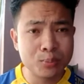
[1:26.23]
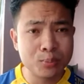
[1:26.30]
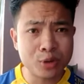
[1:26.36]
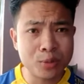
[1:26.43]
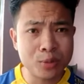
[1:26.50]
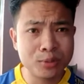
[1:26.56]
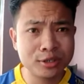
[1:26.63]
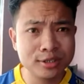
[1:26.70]

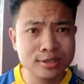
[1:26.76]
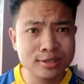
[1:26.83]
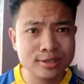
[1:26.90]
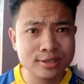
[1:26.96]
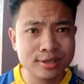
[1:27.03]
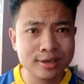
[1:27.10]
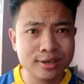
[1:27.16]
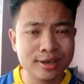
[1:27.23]

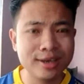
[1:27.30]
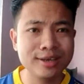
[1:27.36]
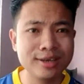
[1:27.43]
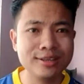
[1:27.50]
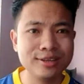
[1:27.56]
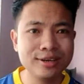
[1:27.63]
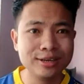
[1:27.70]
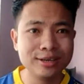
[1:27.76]
properties,
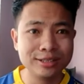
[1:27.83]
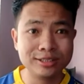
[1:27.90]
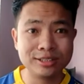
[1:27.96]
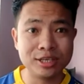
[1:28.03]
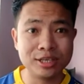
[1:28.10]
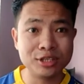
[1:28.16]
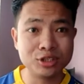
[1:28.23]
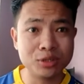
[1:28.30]
and the
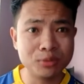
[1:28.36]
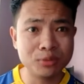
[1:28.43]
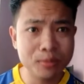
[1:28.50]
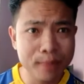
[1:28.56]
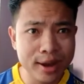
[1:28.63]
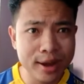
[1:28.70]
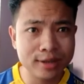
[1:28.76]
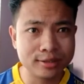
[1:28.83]
change of the
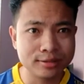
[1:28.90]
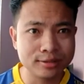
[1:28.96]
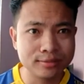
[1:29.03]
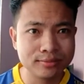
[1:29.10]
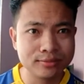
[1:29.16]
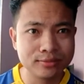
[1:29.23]
matter,